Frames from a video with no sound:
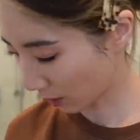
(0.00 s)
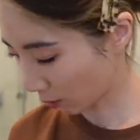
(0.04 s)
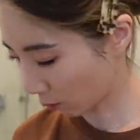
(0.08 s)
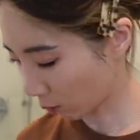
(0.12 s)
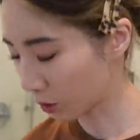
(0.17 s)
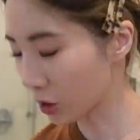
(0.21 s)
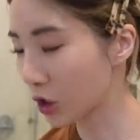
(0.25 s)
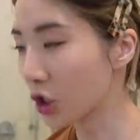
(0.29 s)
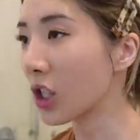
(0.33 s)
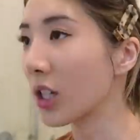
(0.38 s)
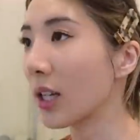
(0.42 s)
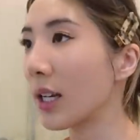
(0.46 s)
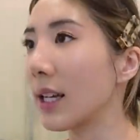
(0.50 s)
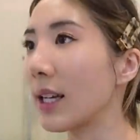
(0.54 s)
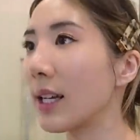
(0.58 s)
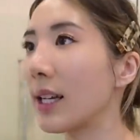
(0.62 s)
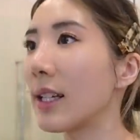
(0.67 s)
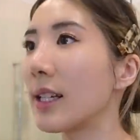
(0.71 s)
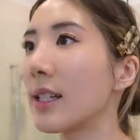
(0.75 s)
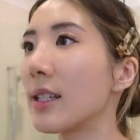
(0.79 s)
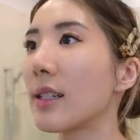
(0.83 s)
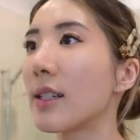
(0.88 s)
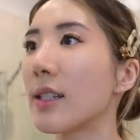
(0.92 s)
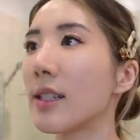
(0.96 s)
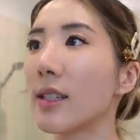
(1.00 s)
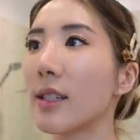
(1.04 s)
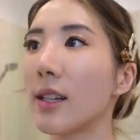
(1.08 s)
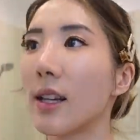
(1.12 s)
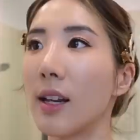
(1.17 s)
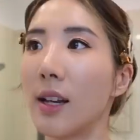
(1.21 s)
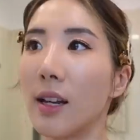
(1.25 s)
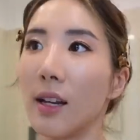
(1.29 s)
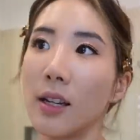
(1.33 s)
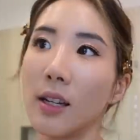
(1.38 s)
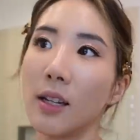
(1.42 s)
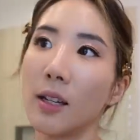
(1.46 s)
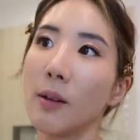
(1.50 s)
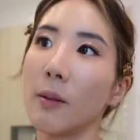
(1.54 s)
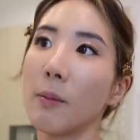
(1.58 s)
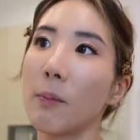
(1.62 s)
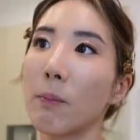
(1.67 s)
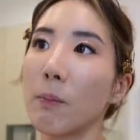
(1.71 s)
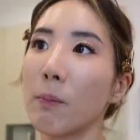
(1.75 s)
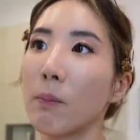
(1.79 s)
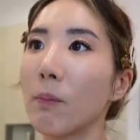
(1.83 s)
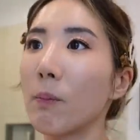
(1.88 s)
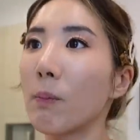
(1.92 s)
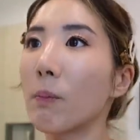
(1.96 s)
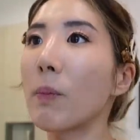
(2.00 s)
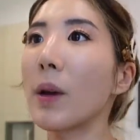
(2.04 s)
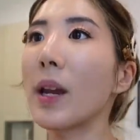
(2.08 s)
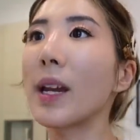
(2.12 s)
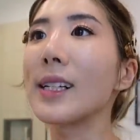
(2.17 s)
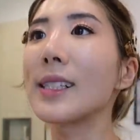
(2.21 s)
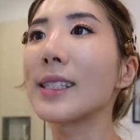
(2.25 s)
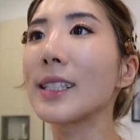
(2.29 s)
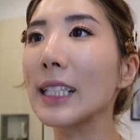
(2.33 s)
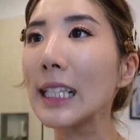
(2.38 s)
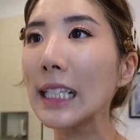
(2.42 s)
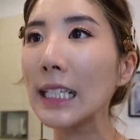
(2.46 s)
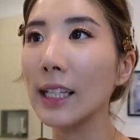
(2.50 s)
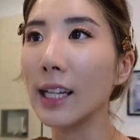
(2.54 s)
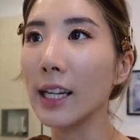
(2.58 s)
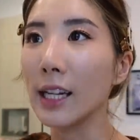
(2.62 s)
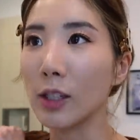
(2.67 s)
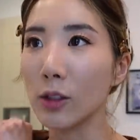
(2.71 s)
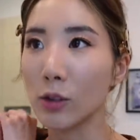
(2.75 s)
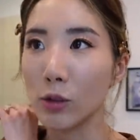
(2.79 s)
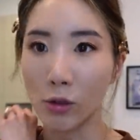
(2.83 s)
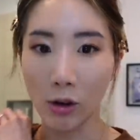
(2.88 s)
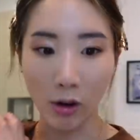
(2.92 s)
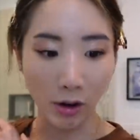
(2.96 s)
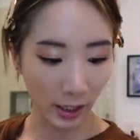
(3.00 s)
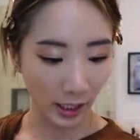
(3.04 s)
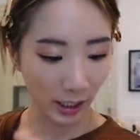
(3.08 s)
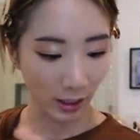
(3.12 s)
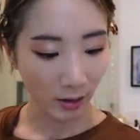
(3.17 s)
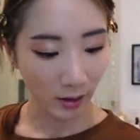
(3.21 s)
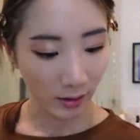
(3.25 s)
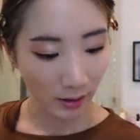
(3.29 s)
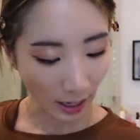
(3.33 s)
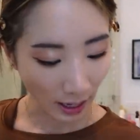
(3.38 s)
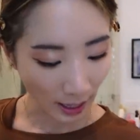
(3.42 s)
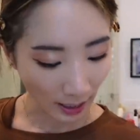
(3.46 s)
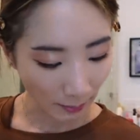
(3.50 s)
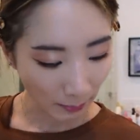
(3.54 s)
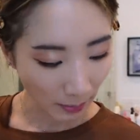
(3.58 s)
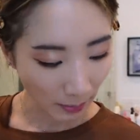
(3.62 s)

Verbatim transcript: which is basically like drawing on eye